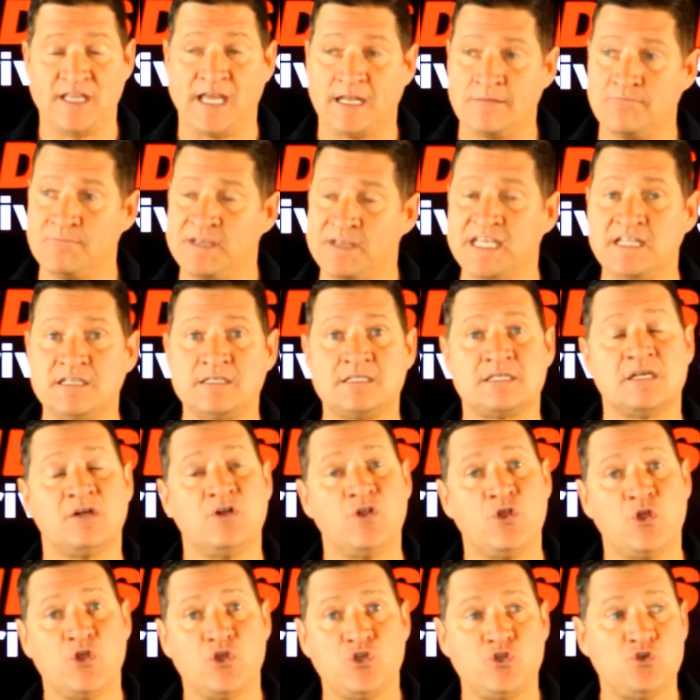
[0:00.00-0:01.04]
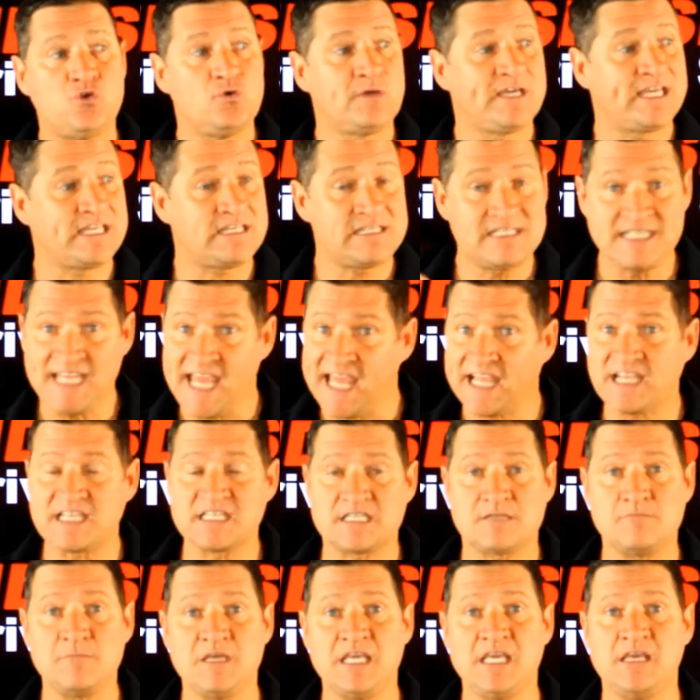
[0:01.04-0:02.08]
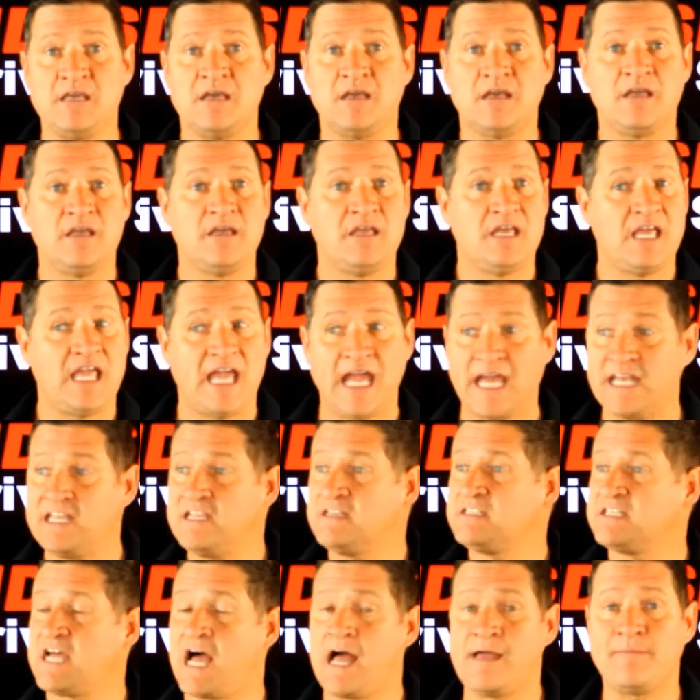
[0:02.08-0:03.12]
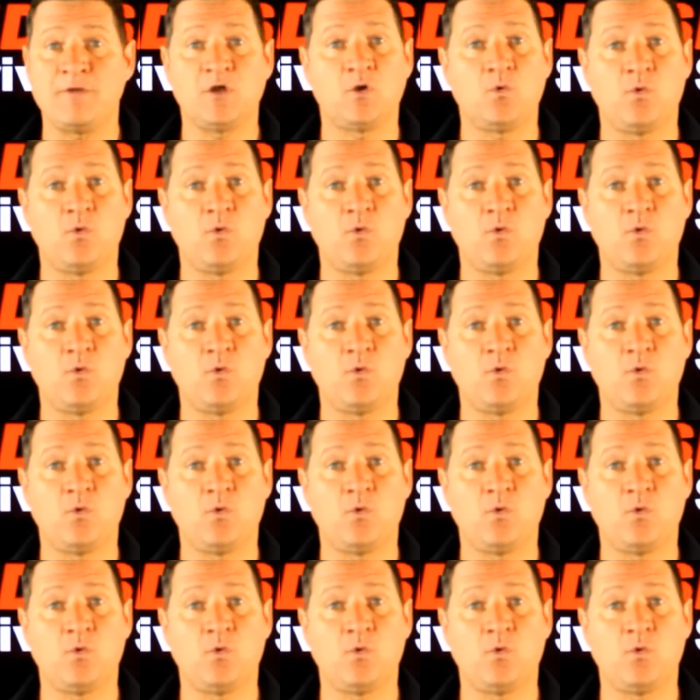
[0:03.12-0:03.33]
That means you can text me anytime a